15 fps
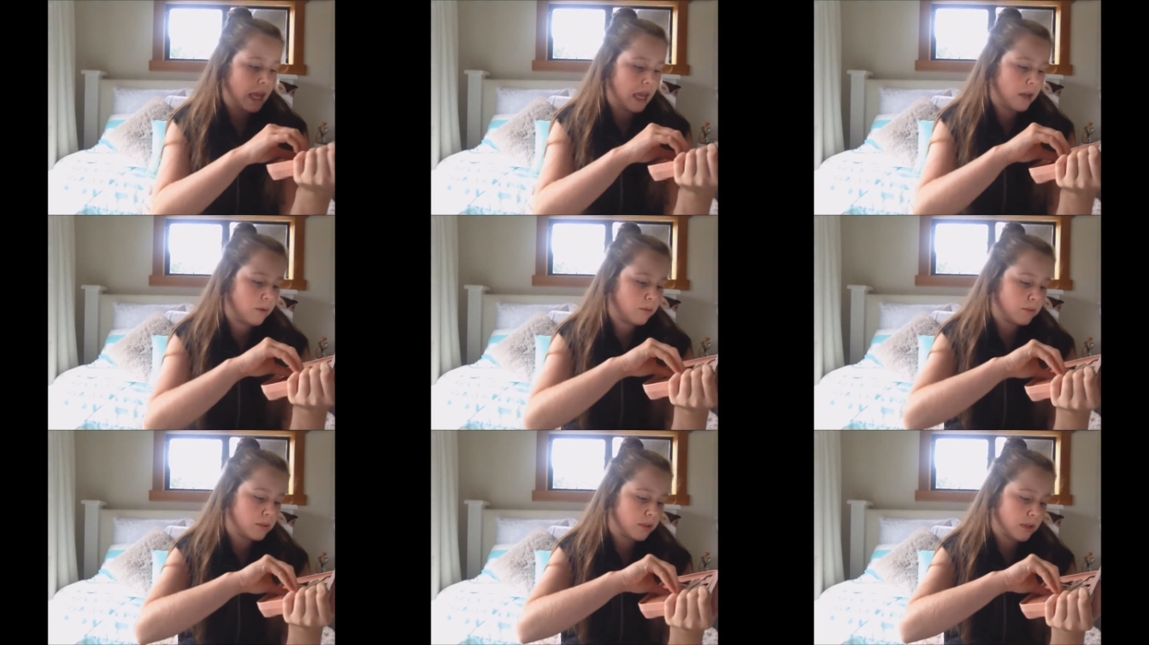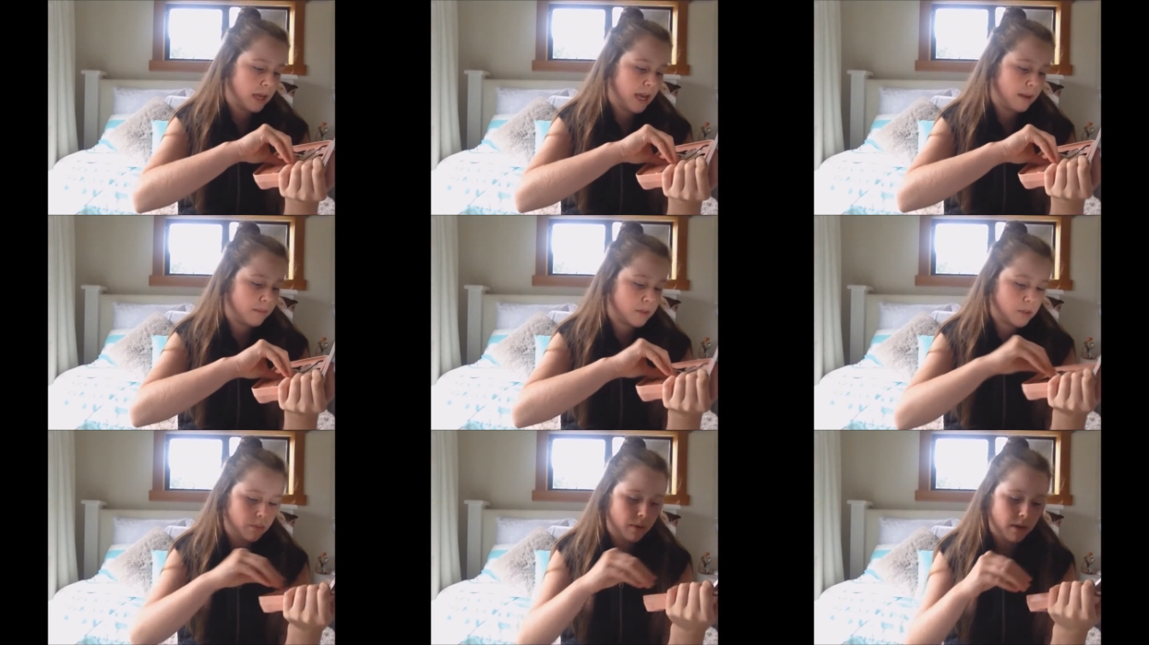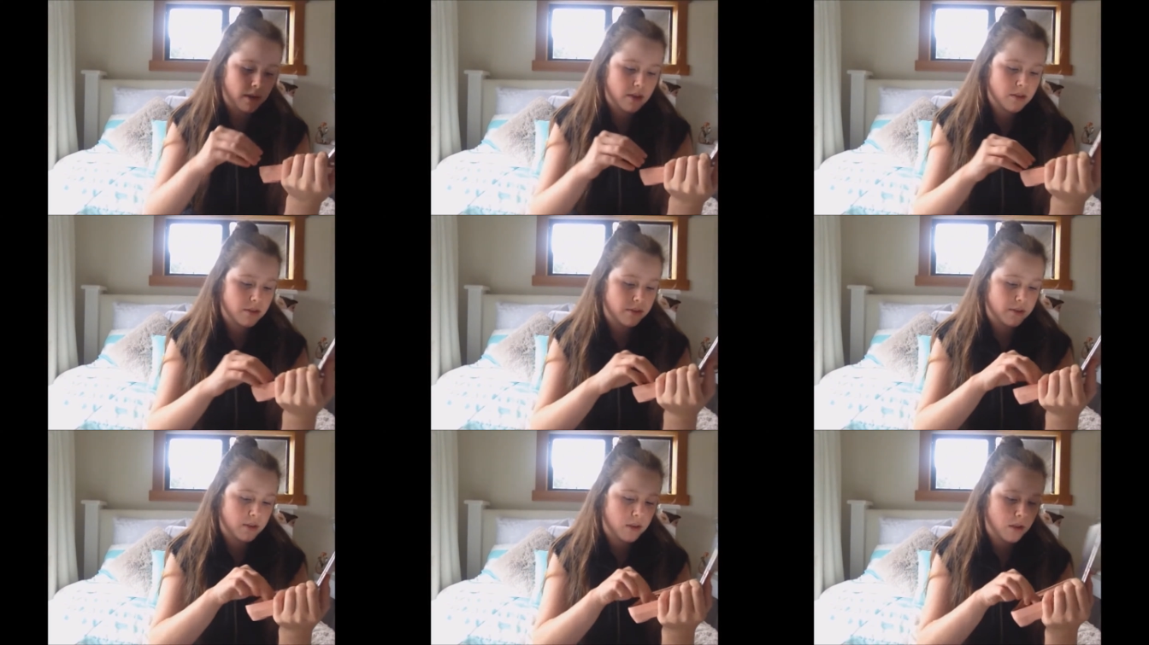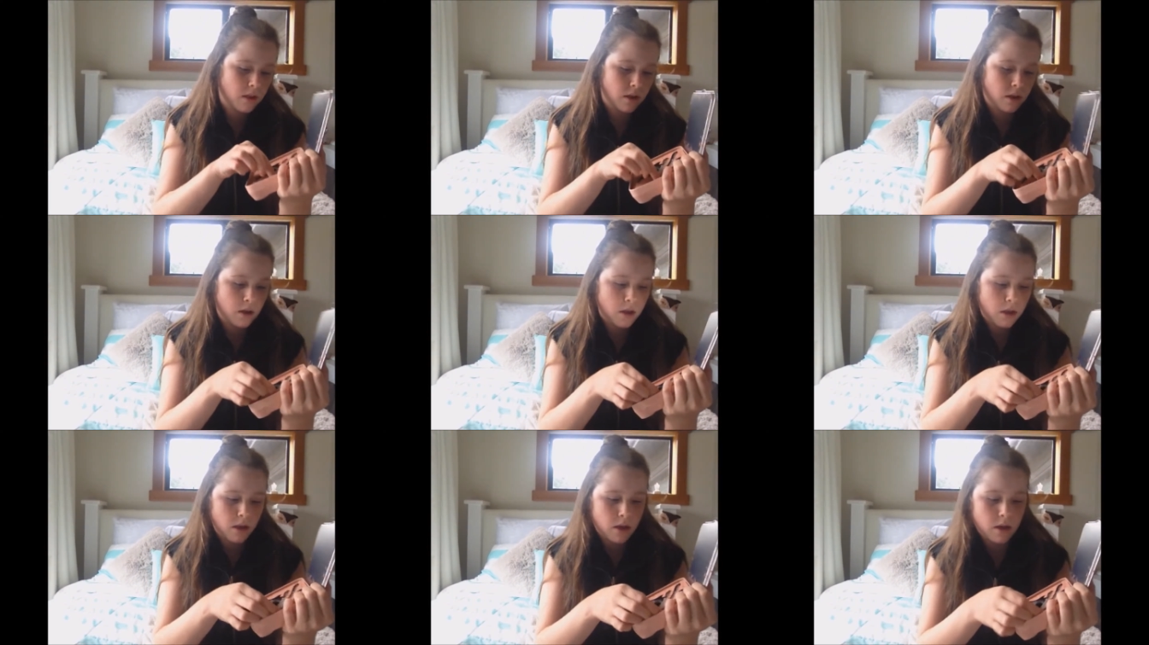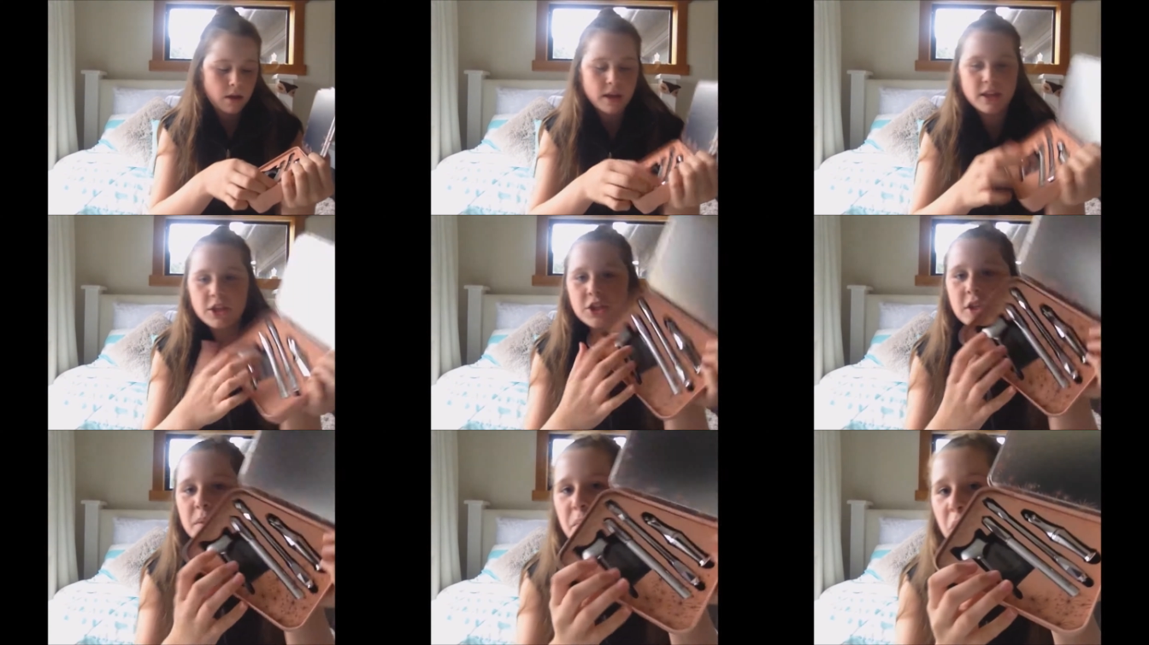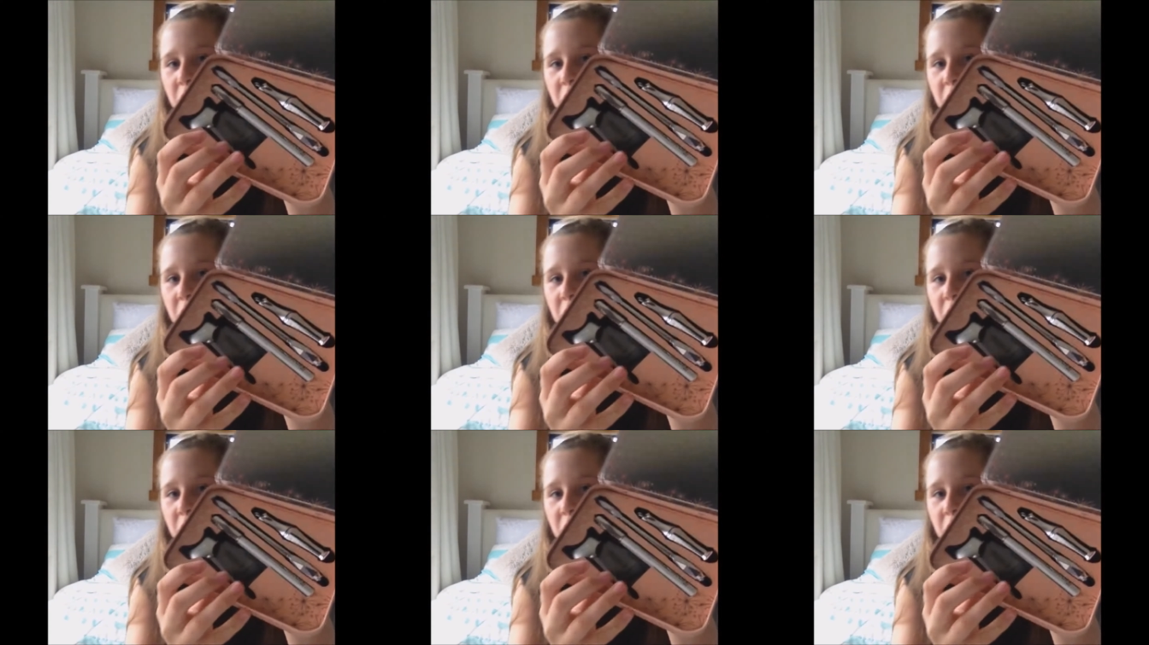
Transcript: It also comes with, this is